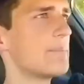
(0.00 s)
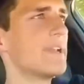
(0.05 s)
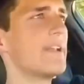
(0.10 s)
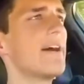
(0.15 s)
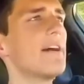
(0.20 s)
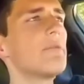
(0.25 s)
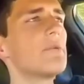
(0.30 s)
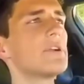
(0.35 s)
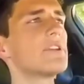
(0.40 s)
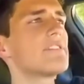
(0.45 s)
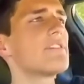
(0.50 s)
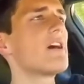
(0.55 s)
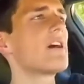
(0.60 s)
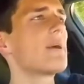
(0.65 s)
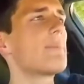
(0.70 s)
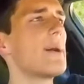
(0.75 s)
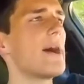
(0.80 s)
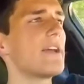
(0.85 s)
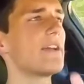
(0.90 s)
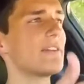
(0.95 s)
But now I want to
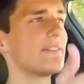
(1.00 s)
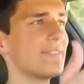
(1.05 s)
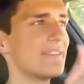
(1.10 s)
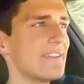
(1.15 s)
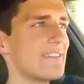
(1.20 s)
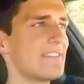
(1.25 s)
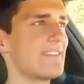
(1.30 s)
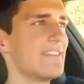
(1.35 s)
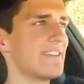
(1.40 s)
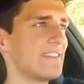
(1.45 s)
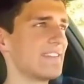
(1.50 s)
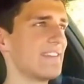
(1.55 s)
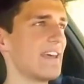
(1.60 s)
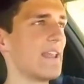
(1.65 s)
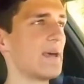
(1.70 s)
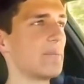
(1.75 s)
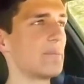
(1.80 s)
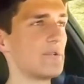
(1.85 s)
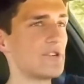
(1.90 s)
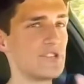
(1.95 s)
talk about your listing
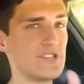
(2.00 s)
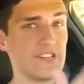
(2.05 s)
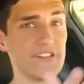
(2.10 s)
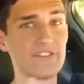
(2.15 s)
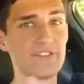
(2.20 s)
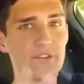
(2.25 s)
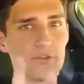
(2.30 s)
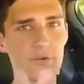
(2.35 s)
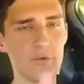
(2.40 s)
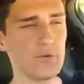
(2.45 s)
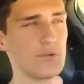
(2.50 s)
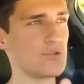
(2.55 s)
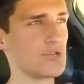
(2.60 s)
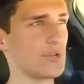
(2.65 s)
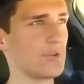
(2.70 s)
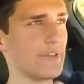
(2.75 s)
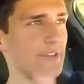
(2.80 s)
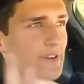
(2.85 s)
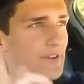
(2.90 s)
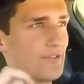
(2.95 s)
setup, which is
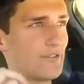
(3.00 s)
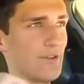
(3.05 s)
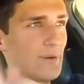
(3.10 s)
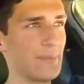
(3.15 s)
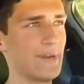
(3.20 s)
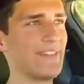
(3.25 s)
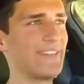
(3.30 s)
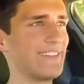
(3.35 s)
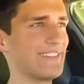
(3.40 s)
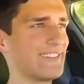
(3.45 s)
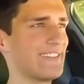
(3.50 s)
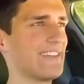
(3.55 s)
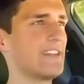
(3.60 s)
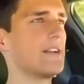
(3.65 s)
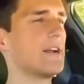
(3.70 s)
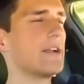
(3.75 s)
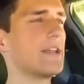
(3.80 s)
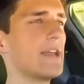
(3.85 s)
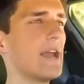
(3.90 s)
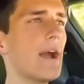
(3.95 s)
crucial. There are so many things to
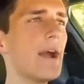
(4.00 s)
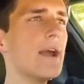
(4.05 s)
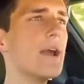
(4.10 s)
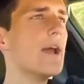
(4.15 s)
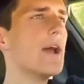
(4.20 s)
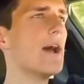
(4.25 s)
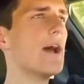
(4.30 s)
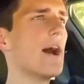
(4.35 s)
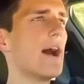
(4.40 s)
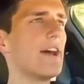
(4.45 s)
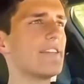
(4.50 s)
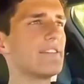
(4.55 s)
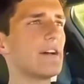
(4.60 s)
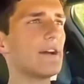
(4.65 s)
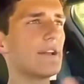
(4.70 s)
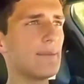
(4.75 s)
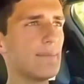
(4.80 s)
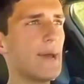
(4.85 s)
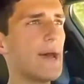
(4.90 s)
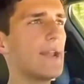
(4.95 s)
hit on here. I
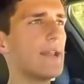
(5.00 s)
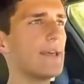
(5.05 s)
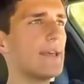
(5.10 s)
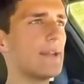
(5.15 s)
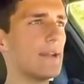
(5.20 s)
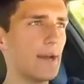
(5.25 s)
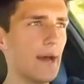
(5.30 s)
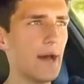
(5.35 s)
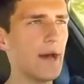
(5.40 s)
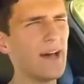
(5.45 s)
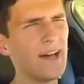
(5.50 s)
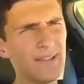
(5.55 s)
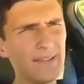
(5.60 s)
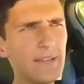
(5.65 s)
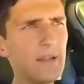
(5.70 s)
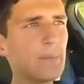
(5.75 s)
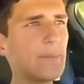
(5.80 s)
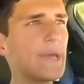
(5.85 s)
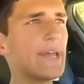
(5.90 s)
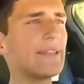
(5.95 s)
talked about it a
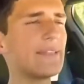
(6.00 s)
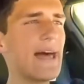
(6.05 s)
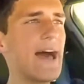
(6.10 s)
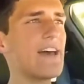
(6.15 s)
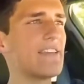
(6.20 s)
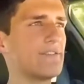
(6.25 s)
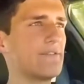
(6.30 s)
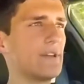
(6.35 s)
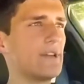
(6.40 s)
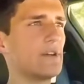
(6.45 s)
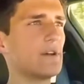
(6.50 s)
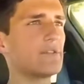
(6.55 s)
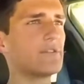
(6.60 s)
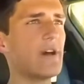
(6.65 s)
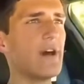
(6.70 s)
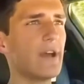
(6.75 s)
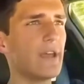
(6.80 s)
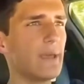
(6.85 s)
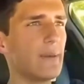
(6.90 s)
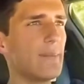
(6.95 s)
little bit last video,
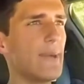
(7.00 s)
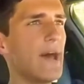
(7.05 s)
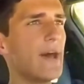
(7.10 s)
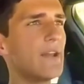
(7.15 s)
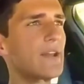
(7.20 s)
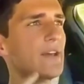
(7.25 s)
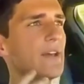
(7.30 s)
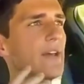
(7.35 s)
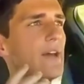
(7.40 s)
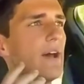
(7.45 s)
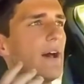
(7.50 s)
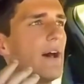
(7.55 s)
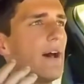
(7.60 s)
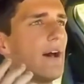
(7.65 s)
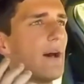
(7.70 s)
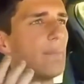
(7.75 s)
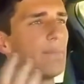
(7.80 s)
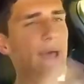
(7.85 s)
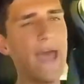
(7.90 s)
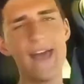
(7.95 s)
talking about
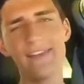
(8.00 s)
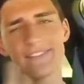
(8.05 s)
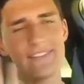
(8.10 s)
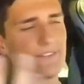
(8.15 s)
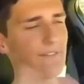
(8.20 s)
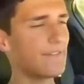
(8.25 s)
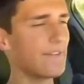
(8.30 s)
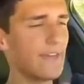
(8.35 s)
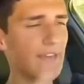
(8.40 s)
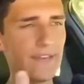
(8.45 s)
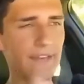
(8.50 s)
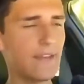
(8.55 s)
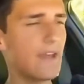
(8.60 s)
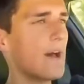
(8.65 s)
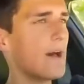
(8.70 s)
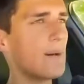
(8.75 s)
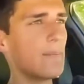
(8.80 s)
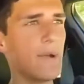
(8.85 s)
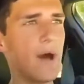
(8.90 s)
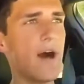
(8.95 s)
passive
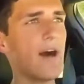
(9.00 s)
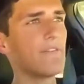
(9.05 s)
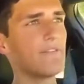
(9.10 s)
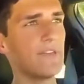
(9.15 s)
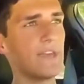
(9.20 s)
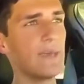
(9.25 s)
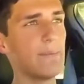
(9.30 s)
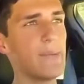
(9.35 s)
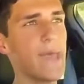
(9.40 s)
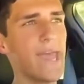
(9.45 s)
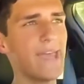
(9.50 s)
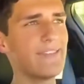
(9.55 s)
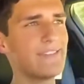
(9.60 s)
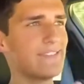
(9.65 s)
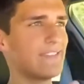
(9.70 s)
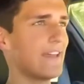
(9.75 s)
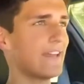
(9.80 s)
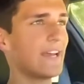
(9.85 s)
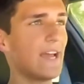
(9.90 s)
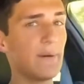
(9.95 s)
income off eBay and
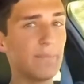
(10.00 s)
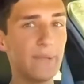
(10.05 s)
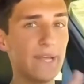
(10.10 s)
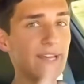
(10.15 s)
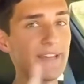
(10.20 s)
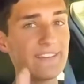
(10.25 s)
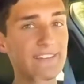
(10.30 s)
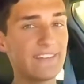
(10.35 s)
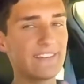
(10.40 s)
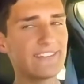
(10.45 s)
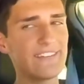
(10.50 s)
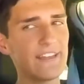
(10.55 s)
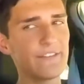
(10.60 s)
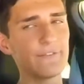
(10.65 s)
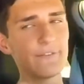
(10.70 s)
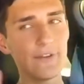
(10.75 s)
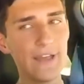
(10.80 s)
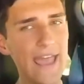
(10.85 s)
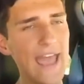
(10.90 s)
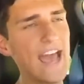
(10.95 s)
setting up
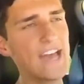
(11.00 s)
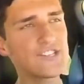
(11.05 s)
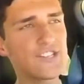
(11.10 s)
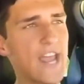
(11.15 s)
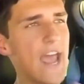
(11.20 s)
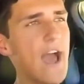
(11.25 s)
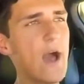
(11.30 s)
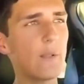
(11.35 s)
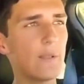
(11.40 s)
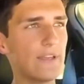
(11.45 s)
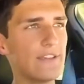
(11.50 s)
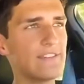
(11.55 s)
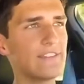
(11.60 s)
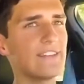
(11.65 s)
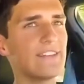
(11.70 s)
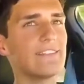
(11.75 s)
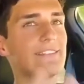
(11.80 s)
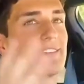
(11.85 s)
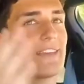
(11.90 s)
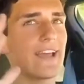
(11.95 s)
successful cash cow
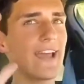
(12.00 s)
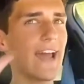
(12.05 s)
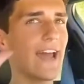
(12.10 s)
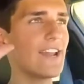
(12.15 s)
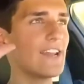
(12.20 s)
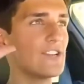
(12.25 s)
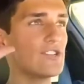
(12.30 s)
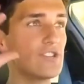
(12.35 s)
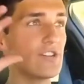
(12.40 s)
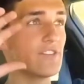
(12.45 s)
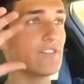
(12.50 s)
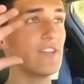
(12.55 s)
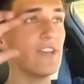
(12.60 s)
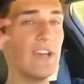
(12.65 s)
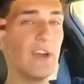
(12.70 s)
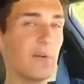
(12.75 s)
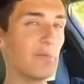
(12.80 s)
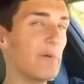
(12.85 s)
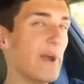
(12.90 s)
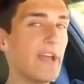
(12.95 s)
listings that kind of just
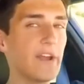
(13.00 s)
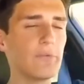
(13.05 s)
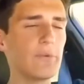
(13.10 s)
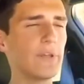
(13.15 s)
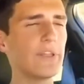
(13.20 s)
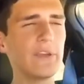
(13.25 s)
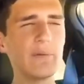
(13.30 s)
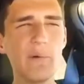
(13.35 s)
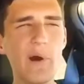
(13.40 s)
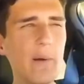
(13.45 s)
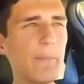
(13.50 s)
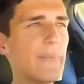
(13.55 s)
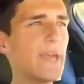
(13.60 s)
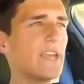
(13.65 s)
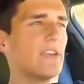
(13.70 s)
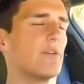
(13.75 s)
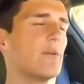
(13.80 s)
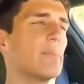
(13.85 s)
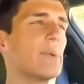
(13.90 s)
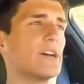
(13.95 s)
rank really well,
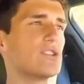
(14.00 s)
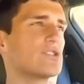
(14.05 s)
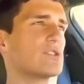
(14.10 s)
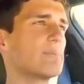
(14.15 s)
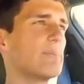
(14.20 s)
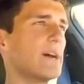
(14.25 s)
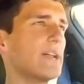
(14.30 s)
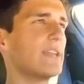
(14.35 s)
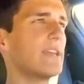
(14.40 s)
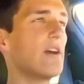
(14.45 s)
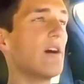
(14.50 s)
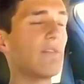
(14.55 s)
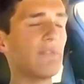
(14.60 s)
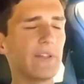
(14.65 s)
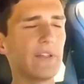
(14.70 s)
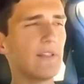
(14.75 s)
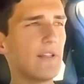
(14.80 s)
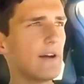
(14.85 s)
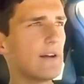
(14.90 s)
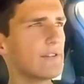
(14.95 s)
make you a bunch of money
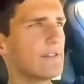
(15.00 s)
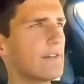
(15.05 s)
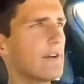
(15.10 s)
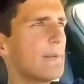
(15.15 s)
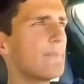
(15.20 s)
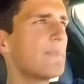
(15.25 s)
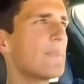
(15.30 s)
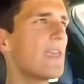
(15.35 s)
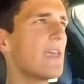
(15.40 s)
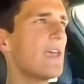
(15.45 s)
over the long term.